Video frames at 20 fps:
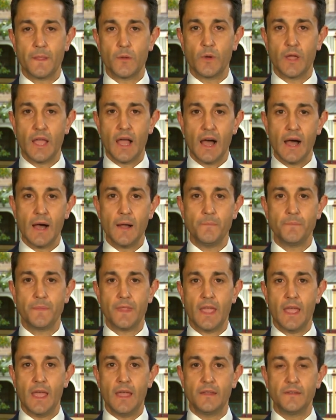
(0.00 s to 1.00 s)
We are,
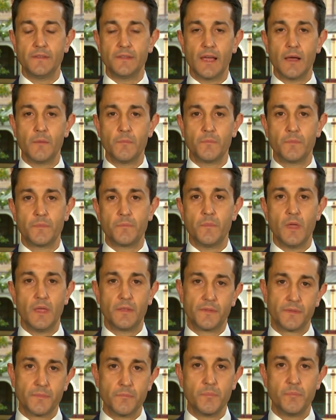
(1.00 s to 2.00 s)
and
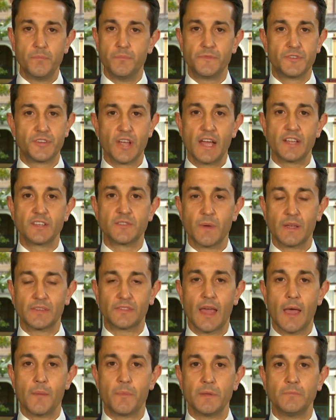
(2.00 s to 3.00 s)
change
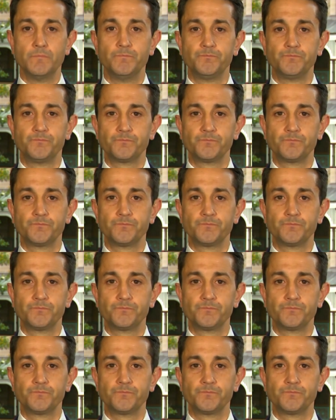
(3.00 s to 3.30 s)
must happen.